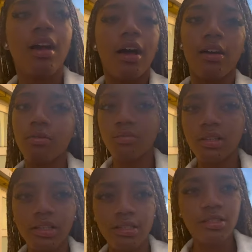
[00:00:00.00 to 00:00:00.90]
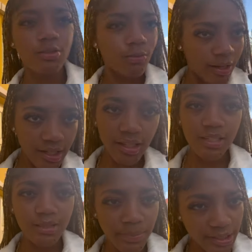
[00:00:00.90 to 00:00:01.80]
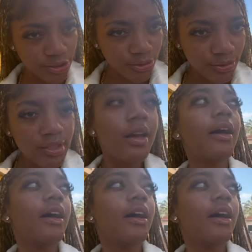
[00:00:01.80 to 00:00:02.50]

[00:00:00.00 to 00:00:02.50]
I don't want to be looking sweaty in these pictures.